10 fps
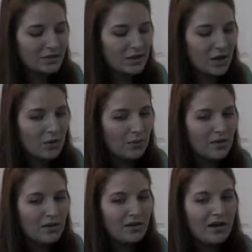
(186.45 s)
so
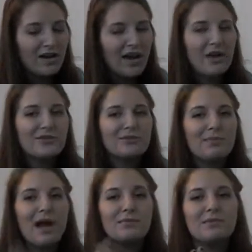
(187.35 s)
I would
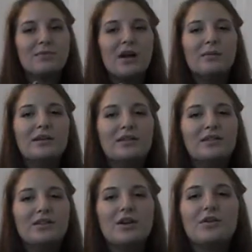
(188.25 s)
just pop some gum
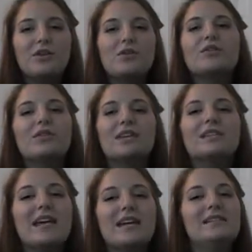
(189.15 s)
in, that you can
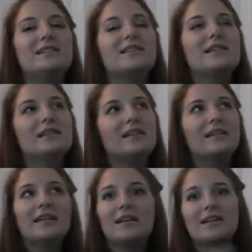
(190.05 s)
really taste
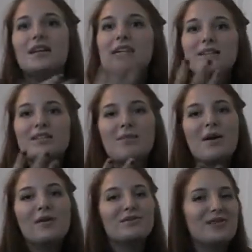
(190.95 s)
and
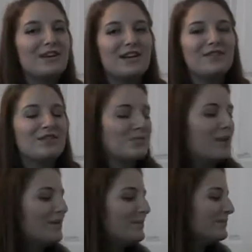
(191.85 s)
smell, so I didn't have to
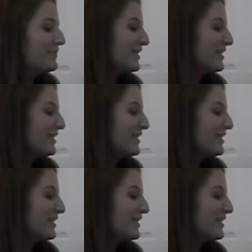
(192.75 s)
smell it.